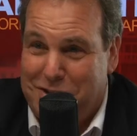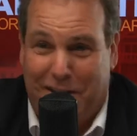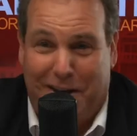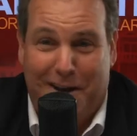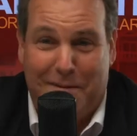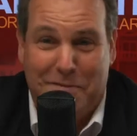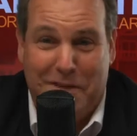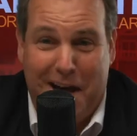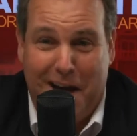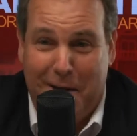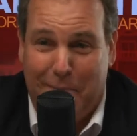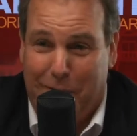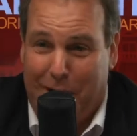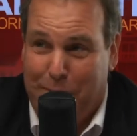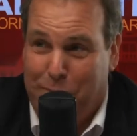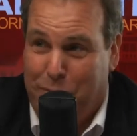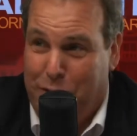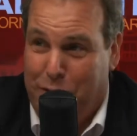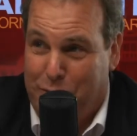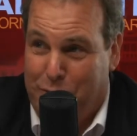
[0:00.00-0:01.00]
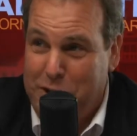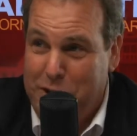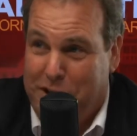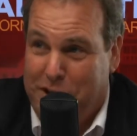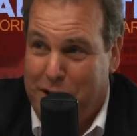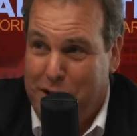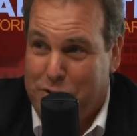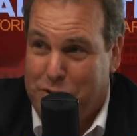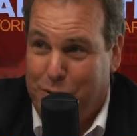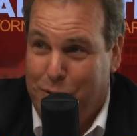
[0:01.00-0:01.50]
said, I'm not, but I put 3
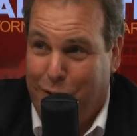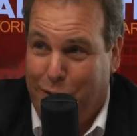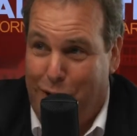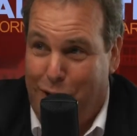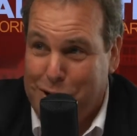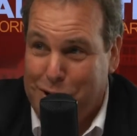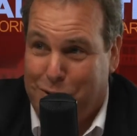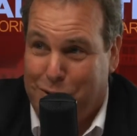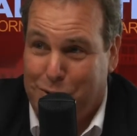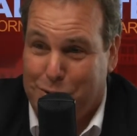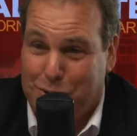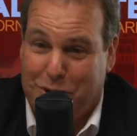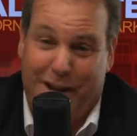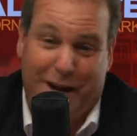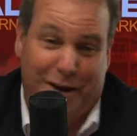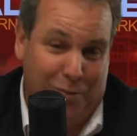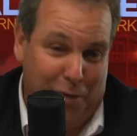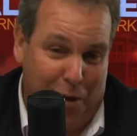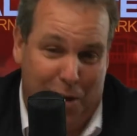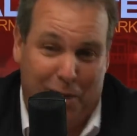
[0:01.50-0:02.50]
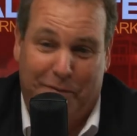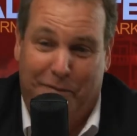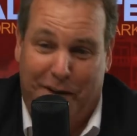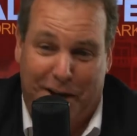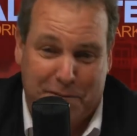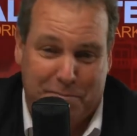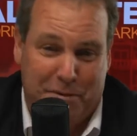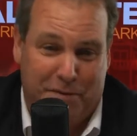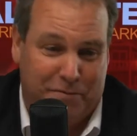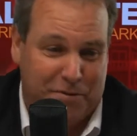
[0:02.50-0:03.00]
kids through law school, so that
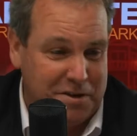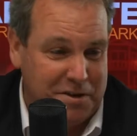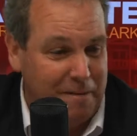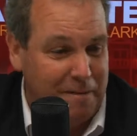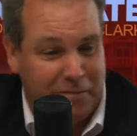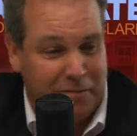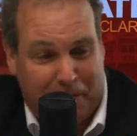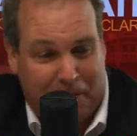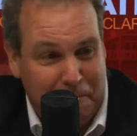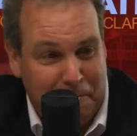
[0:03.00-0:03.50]
qualifies me for something.